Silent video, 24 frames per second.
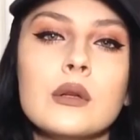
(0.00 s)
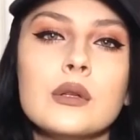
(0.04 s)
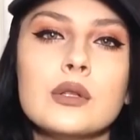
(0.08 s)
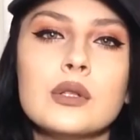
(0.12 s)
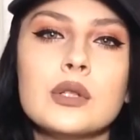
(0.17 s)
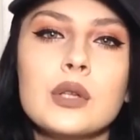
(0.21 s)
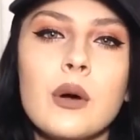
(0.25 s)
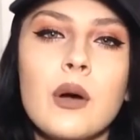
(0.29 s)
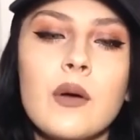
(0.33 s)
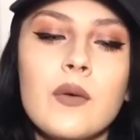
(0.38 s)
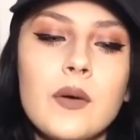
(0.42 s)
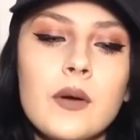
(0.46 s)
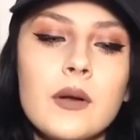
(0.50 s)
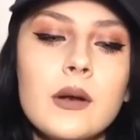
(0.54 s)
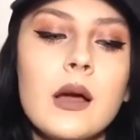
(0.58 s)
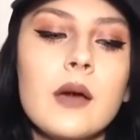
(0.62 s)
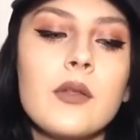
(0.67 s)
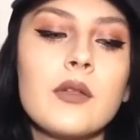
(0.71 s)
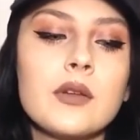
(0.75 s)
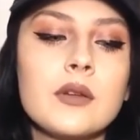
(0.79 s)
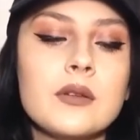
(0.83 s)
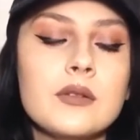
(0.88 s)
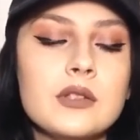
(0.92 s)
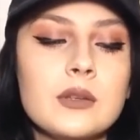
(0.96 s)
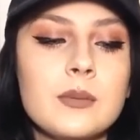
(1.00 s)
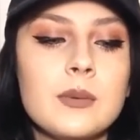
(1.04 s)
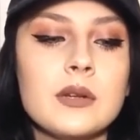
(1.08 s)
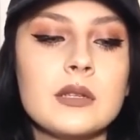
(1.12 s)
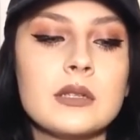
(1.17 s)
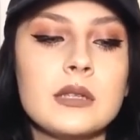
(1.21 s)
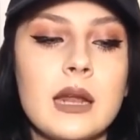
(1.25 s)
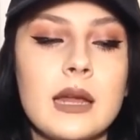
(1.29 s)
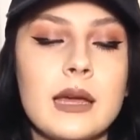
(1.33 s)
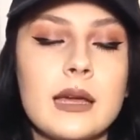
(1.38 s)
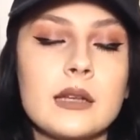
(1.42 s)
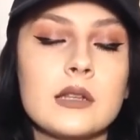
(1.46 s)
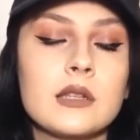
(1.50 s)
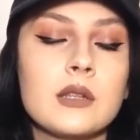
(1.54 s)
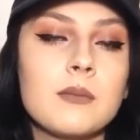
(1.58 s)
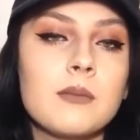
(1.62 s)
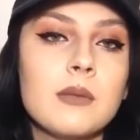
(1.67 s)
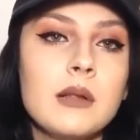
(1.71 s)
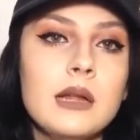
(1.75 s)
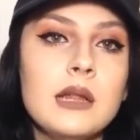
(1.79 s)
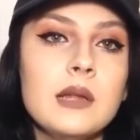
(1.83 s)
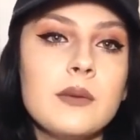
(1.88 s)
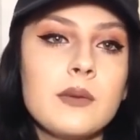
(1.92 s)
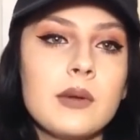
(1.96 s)
So I found other YouTubers that I could
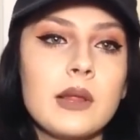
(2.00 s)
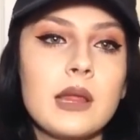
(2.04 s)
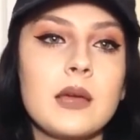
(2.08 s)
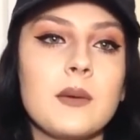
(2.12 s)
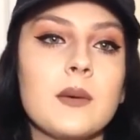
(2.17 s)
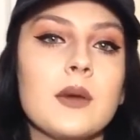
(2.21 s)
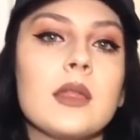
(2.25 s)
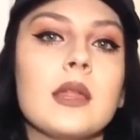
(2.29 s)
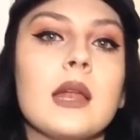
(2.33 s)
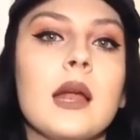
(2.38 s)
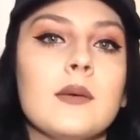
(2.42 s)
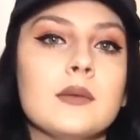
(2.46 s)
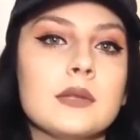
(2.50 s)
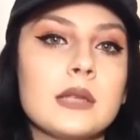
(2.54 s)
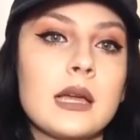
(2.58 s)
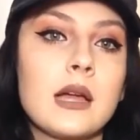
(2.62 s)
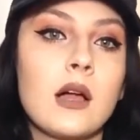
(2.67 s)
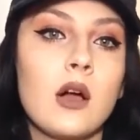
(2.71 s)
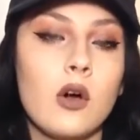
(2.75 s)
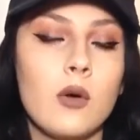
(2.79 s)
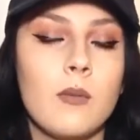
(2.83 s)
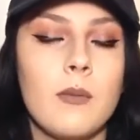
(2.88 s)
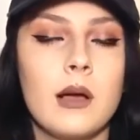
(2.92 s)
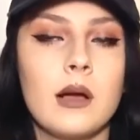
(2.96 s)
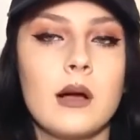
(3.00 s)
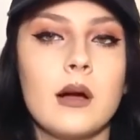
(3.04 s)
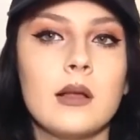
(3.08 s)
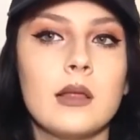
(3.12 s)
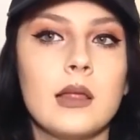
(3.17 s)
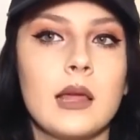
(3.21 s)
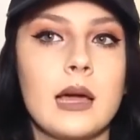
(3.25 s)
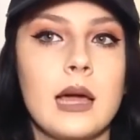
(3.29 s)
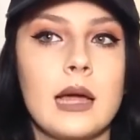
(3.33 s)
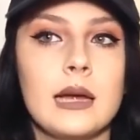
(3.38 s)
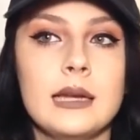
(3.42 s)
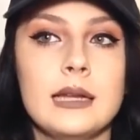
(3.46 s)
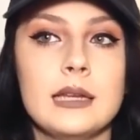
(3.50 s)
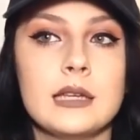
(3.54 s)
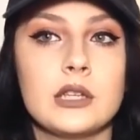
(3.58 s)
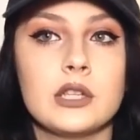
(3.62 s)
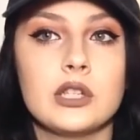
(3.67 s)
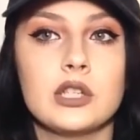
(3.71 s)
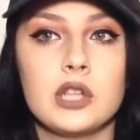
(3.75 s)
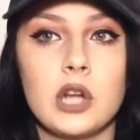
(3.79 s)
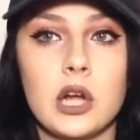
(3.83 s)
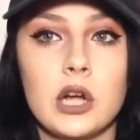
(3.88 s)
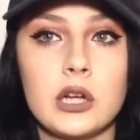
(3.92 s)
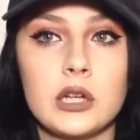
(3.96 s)
completely relate with, and I was like, oh my god, like I need to
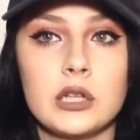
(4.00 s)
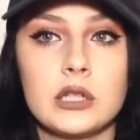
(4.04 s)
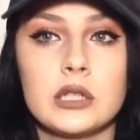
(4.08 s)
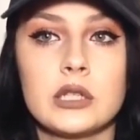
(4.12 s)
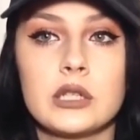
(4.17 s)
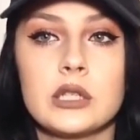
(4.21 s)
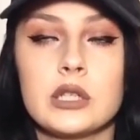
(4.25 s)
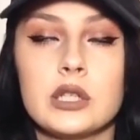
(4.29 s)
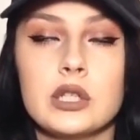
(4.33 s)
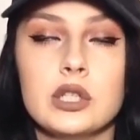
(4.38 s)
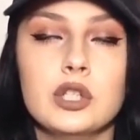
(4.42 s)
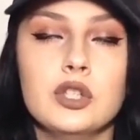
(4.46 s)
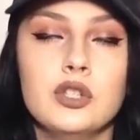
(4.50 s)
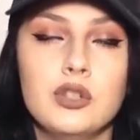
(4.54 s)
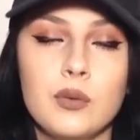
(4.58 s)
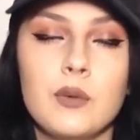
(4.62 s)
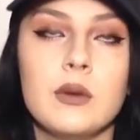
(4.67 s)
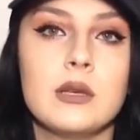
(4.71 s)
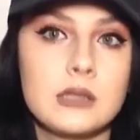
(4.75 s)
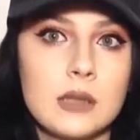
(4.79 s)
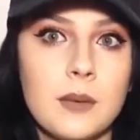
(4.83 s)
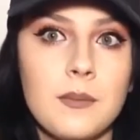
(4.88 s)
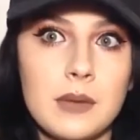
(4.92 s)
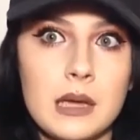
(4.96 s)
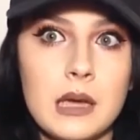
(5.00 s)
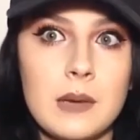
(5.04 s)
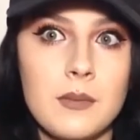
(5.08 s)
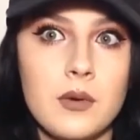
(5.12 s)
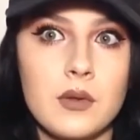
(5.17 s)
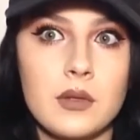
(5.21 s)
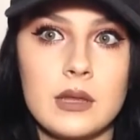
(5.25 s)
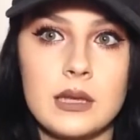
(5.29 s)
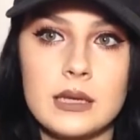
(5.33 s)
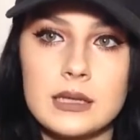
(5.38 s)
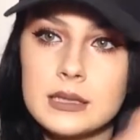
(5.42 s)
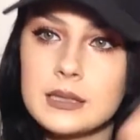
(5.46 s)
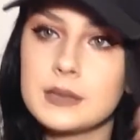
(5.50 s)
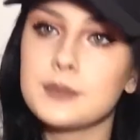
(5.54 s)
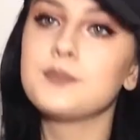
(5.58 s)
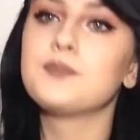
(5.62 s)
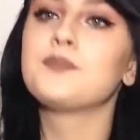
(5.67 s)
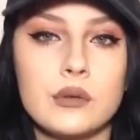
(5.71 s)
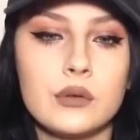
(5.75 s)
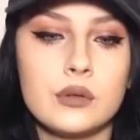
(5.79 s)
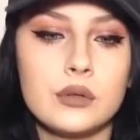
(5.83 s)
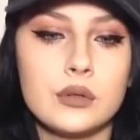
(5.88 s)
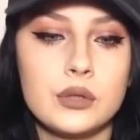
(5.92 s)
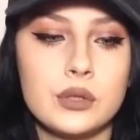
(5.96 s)
start doing something about this.
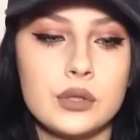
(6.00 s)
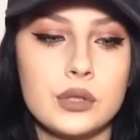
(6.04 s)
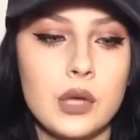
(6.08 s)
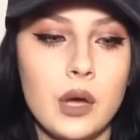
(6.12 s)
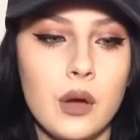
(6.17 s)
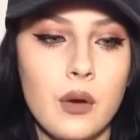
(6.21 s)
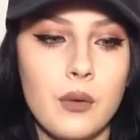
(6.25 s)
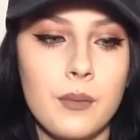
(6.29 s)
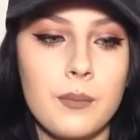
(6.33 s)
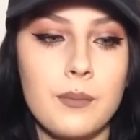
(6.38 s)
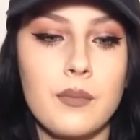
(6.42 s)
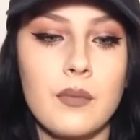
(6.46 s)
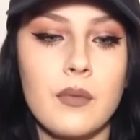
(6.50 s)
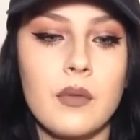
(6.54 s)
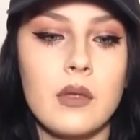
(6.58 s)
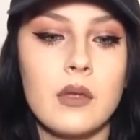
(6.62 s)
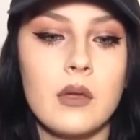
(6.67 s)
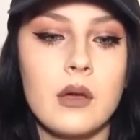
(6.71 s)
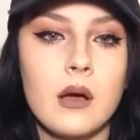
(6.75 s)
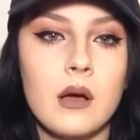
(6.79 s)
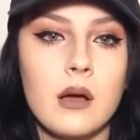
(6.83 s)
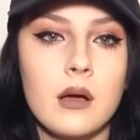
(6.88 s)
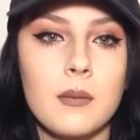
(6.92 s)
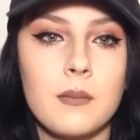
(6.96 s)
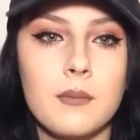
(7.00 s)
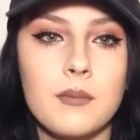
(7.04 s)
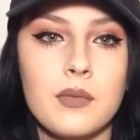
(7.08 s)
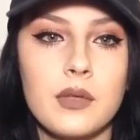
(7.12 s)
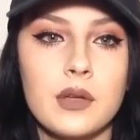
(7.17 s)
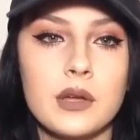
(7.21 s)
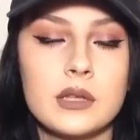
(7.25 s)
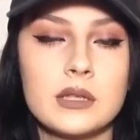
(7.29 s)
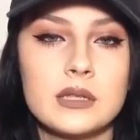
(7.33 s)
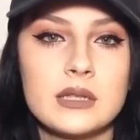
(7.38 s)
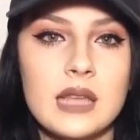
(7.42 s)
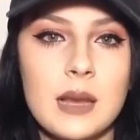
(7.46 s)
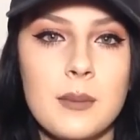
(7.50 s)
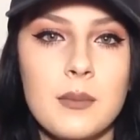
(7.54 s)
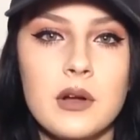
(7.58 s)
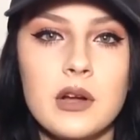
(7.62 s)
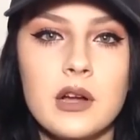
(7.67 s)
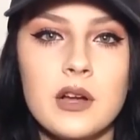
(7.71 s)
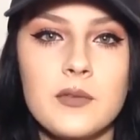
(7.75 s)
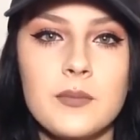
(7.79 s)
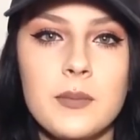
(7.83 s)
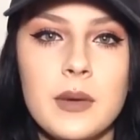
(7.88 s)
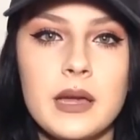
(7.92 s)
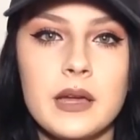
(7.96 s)
So, the summer
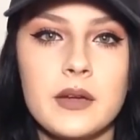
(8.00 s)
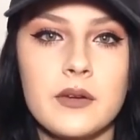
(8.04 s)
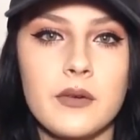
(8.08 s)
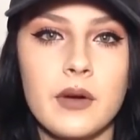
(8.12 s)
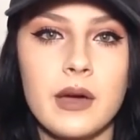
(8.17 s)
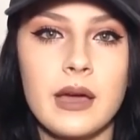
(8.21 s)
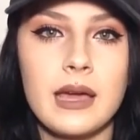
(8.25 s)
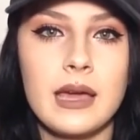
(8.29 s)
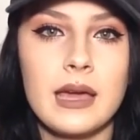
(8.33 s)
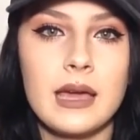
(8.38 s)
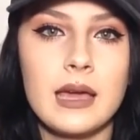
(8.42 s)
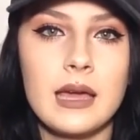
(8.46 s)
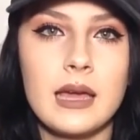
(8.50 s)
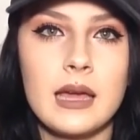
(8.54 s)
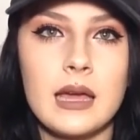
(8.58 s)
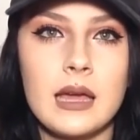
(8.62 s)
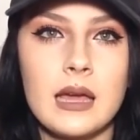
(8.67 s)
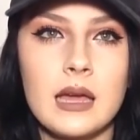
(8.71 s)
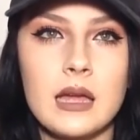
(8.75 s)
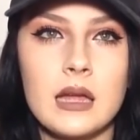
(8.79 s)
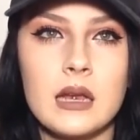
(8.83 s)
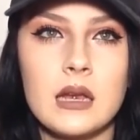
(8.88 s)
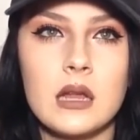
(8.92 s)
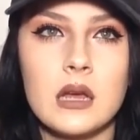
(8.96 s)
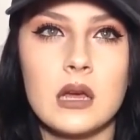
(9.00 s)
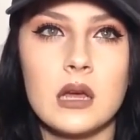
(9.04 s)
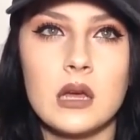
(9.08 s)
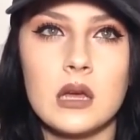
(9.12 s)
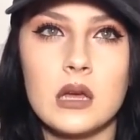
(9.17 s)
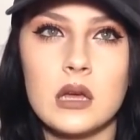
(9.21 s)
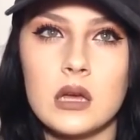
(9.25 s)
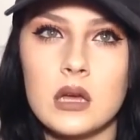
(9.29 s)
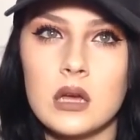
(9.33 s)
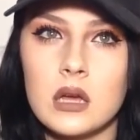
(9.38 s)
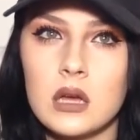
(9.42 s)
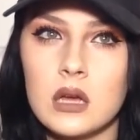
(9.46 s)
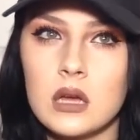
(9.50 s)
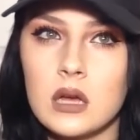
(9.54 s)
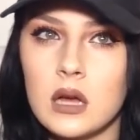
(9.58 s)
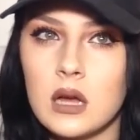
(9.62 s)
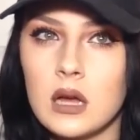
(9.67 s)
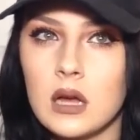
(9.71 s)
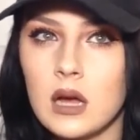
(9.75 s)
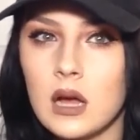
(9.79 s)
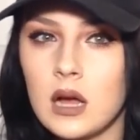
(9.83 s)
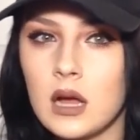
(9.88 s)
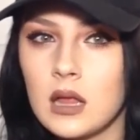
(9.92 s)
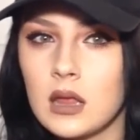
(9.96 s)
of my grade
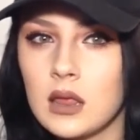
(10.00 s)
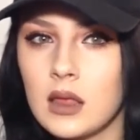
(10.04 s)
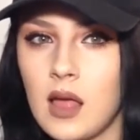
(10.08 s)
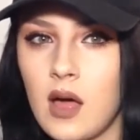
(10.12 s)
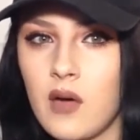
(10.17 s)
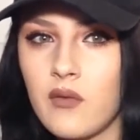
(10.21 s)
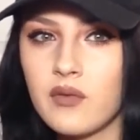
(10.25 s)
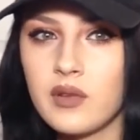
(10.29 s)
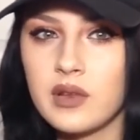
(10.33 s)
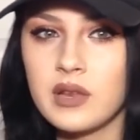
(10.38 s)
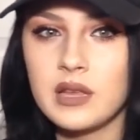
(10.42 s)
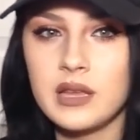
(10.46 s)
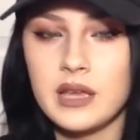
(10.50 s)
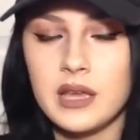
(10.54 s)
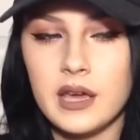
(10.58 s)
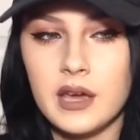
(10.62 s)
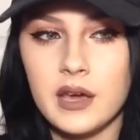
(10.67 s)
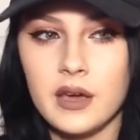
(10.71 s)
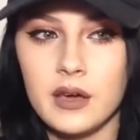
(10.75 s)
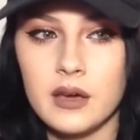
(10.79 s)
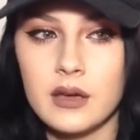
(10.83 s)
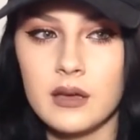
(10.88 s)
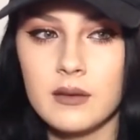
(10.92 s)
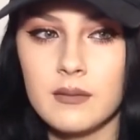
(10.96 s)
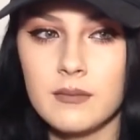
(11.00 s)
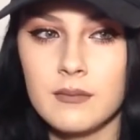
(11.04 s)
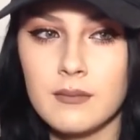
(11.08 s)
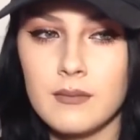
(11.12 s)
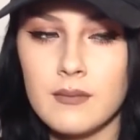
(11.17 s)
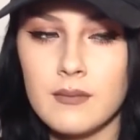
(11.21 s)
11 year,